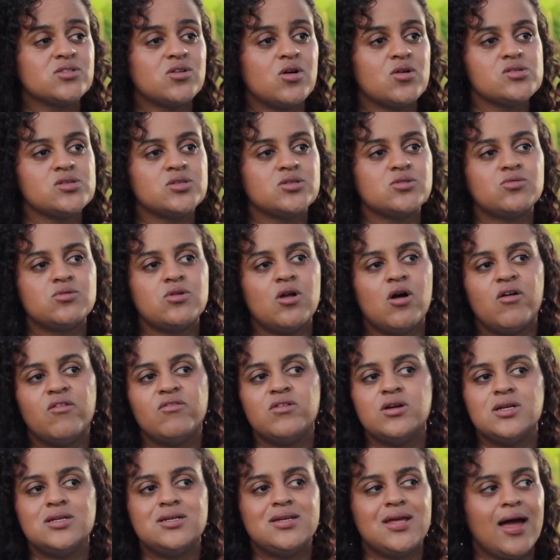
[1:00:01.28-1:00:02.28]
is also not
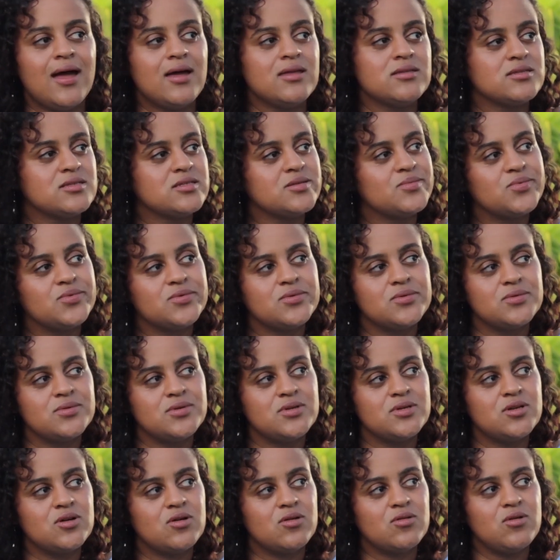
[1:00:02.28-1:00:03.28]
very danceable.
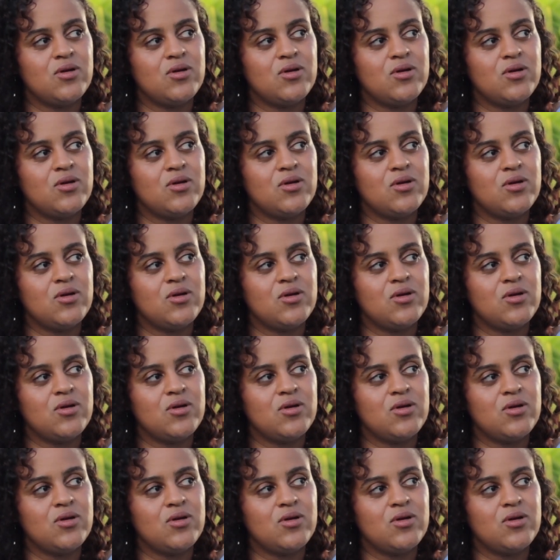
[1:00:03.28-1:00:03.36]
You know,